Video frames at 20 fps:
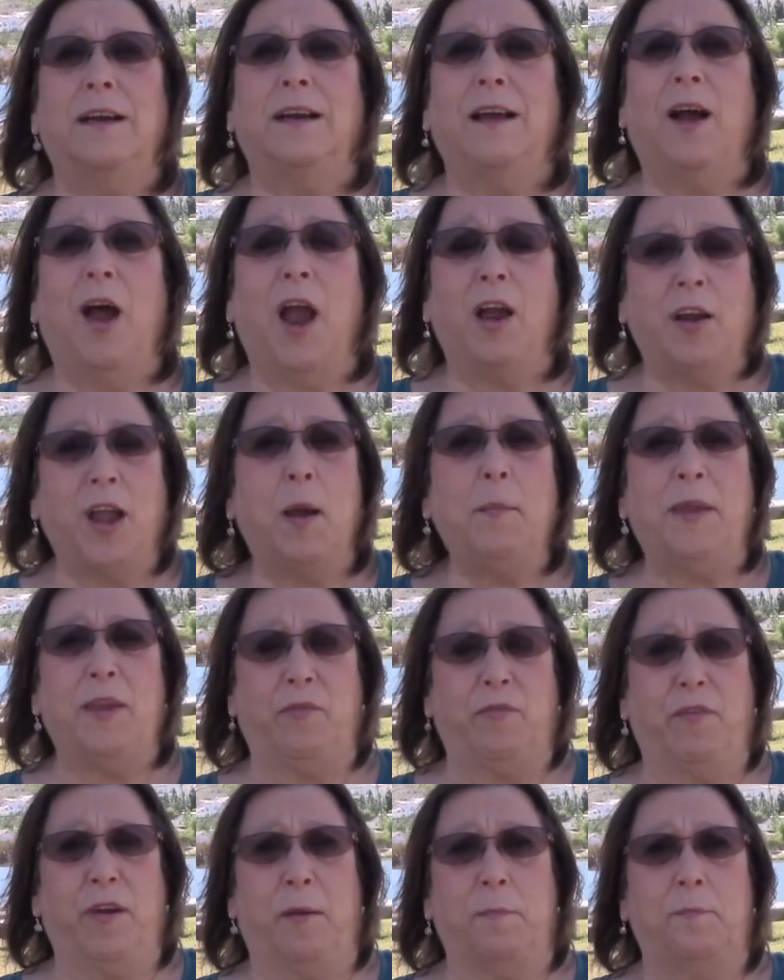are coming
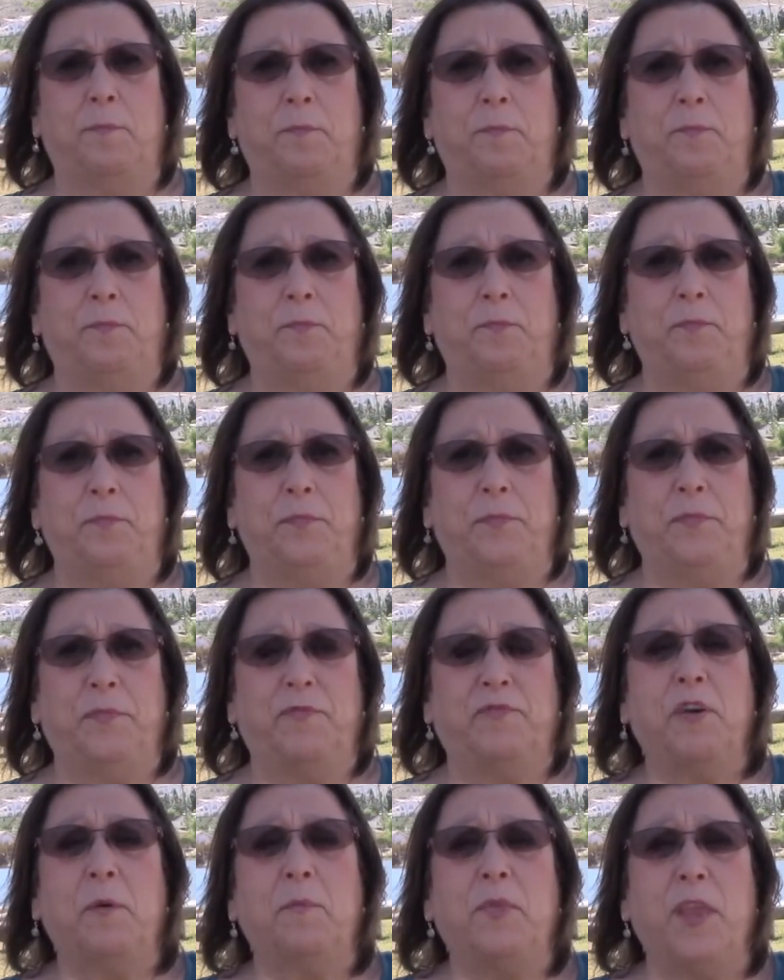
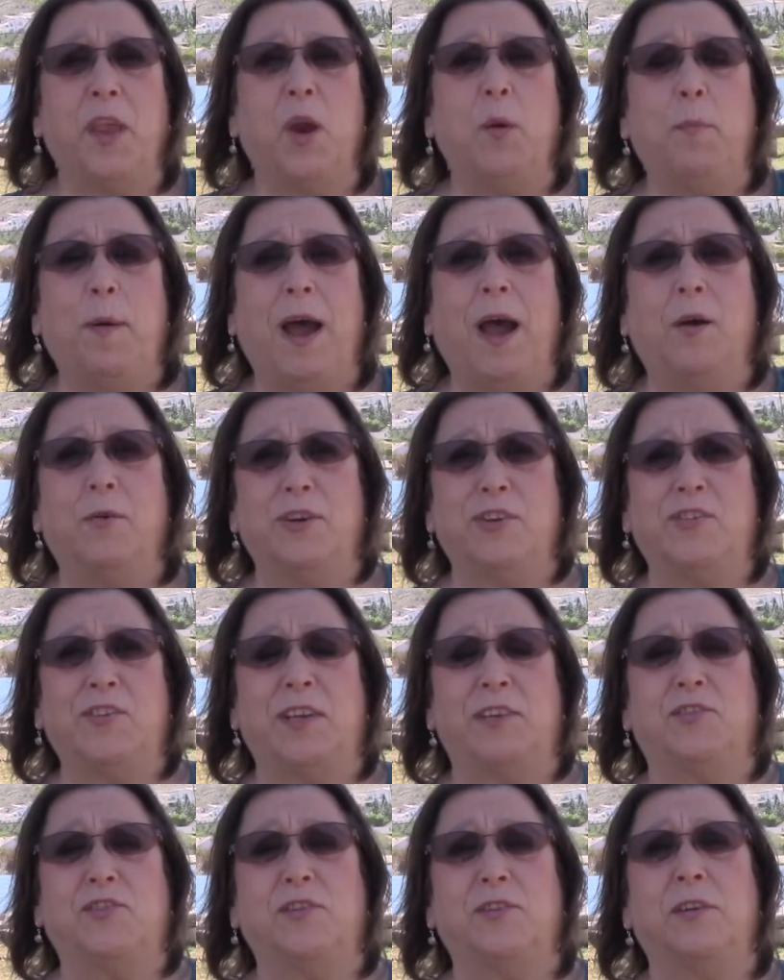from their power
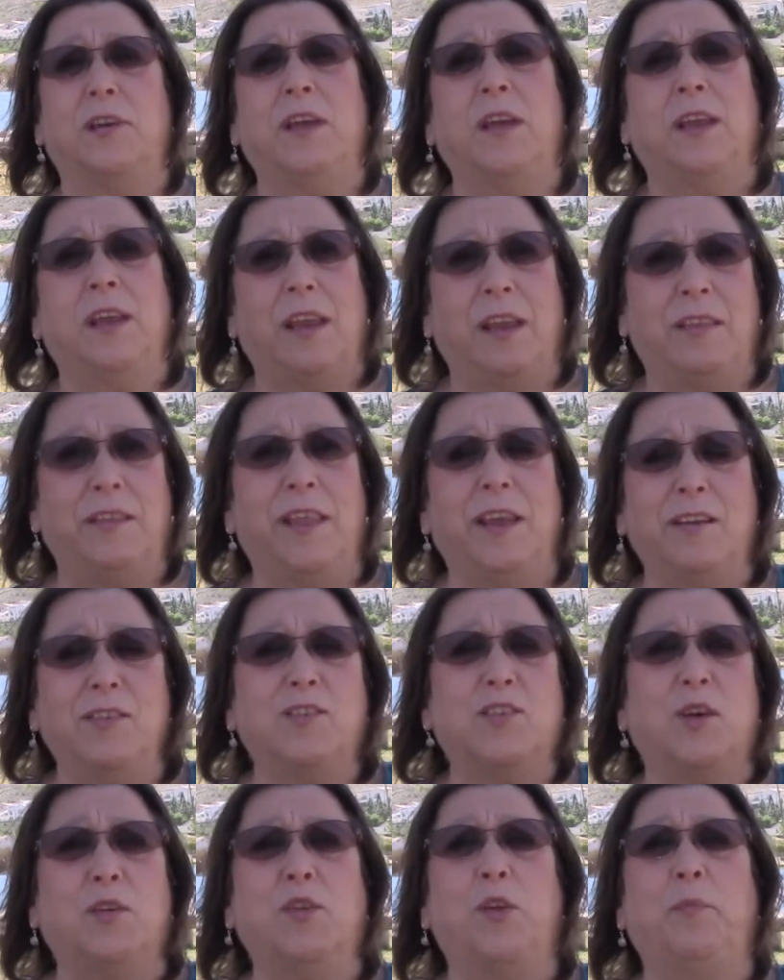center in their
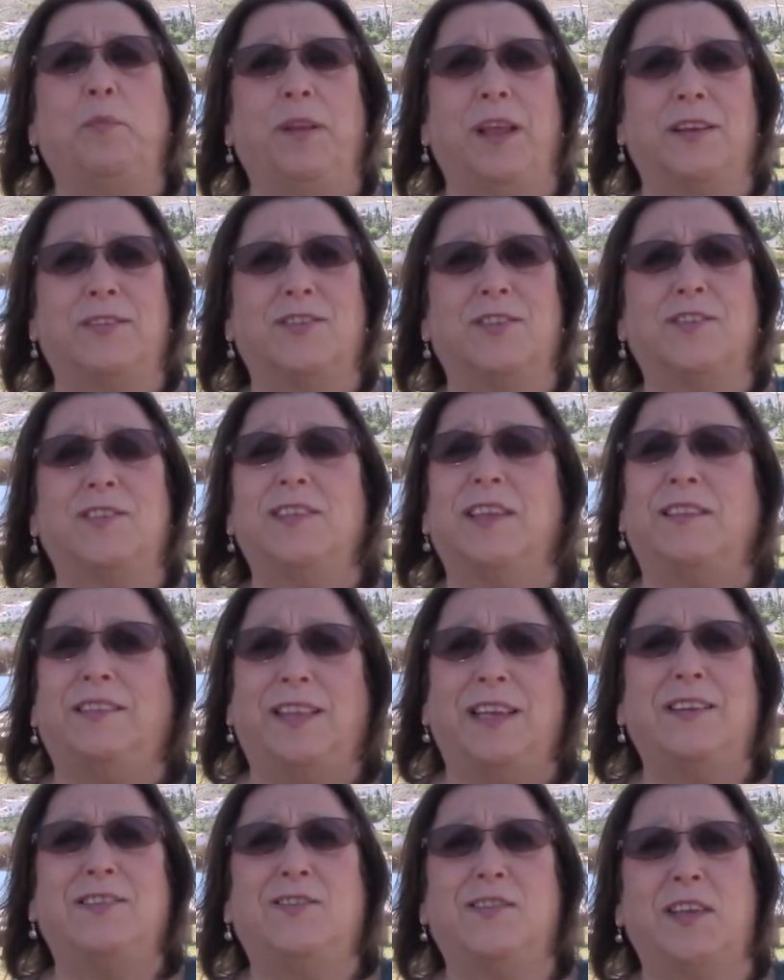solar plexus that
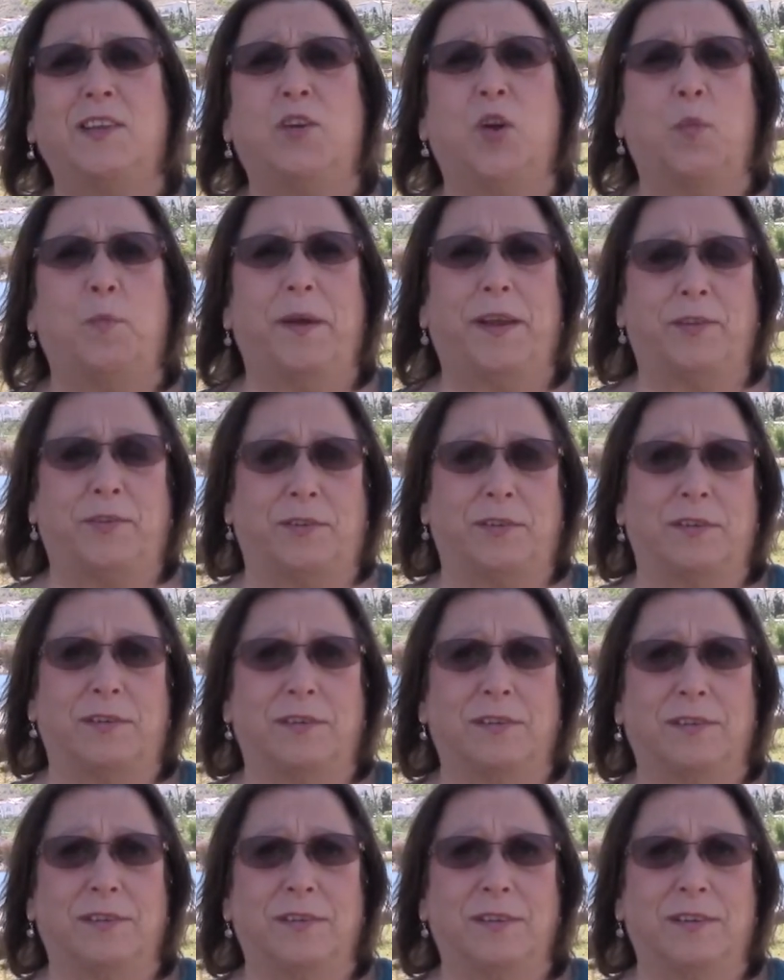thinks they know better.
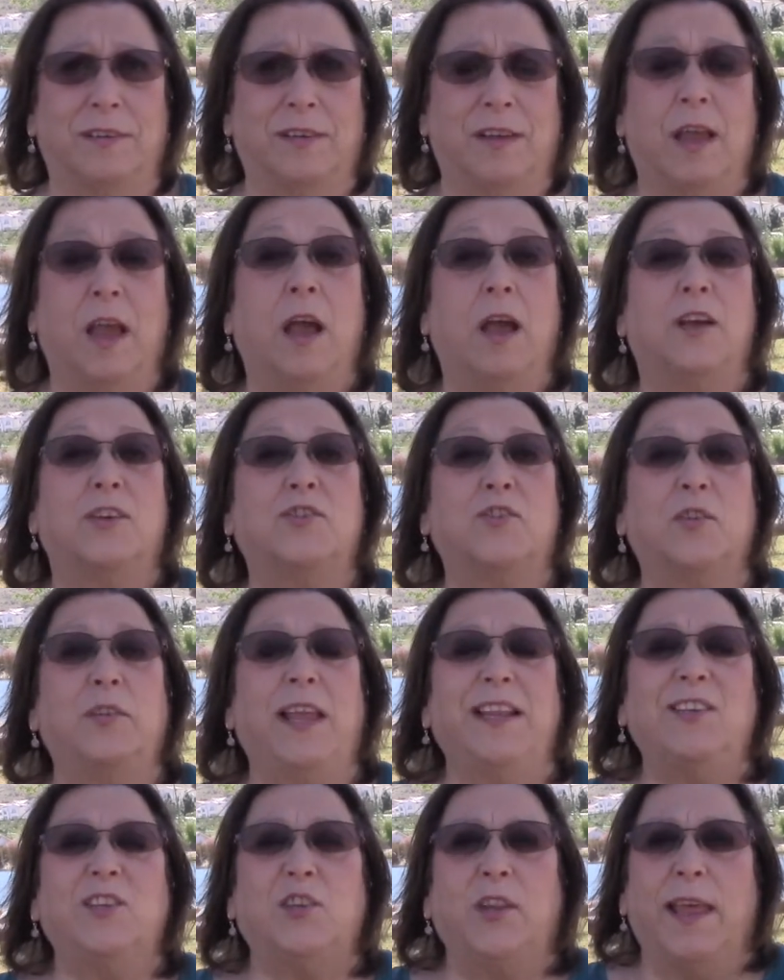So
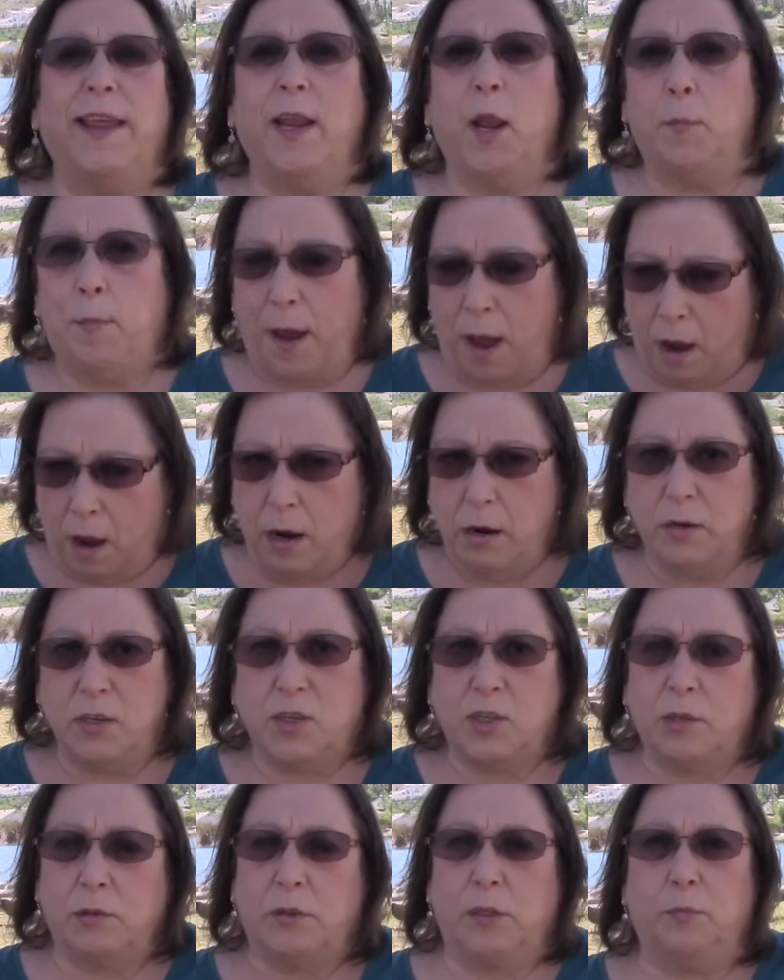let's light up our
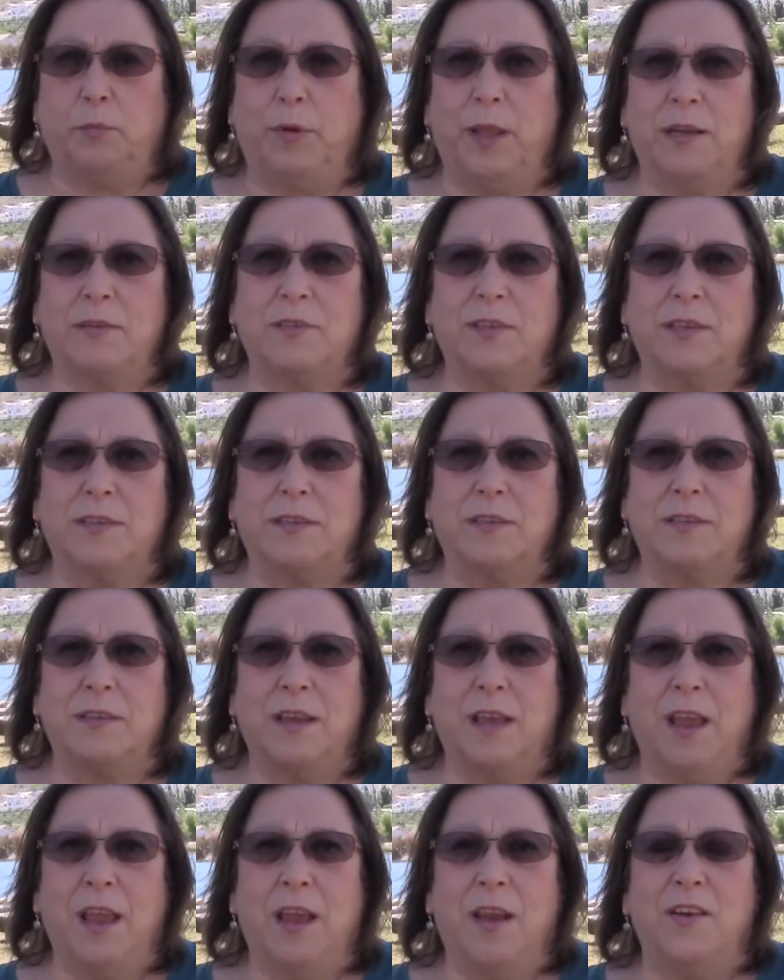solar plexus
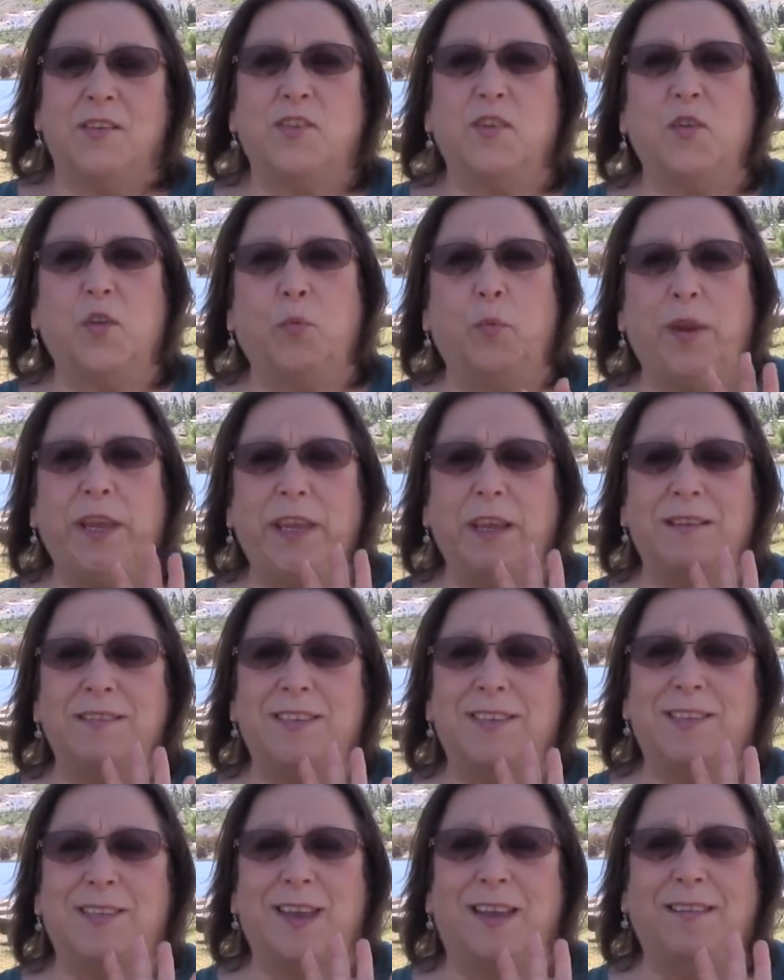so that we can
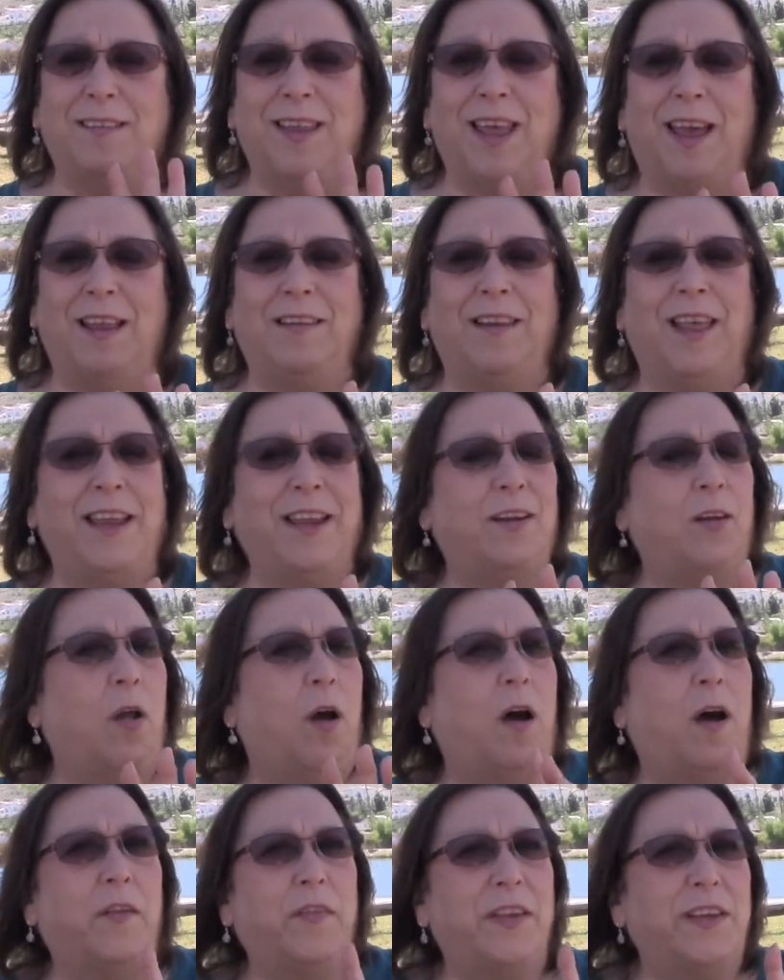send that light, and
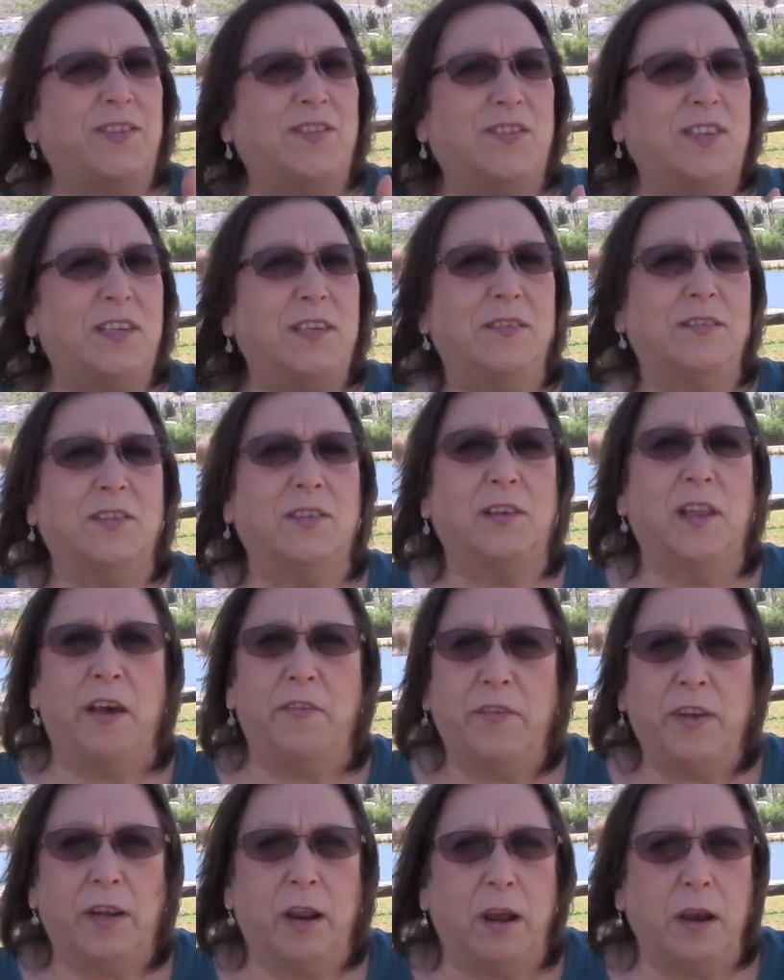all they see is
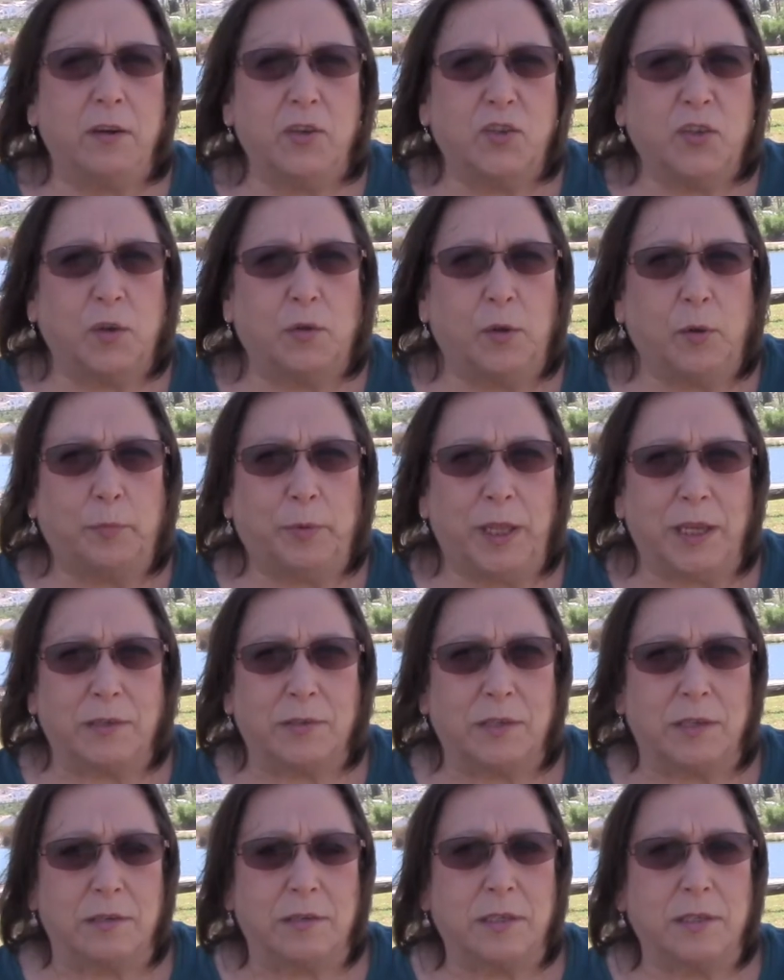love in our solar
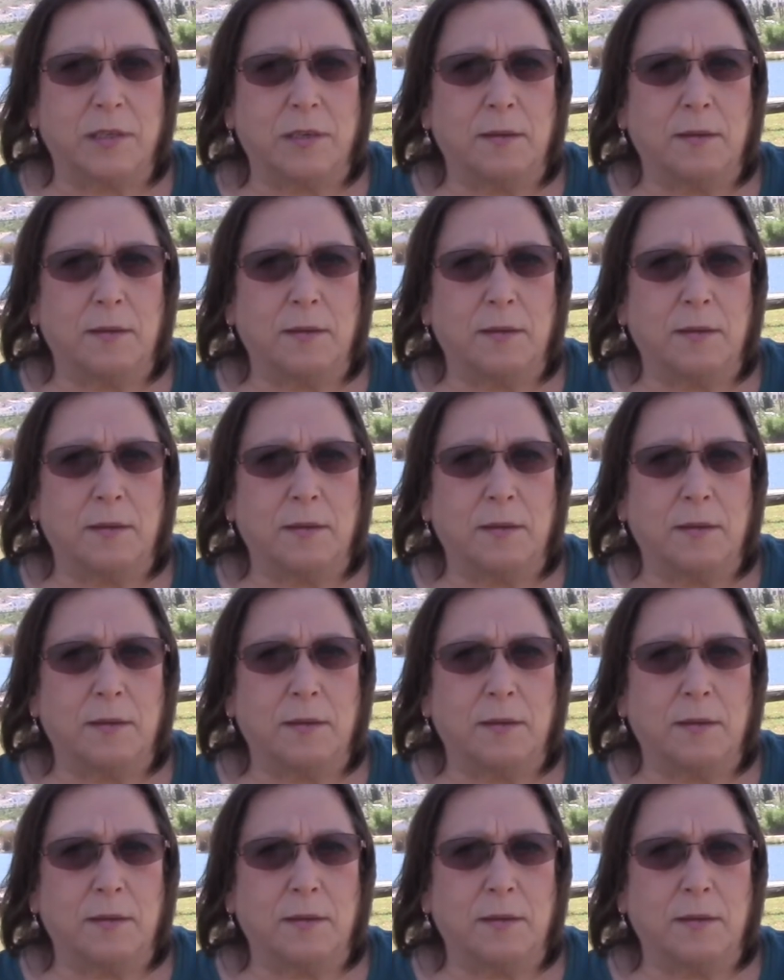plexus.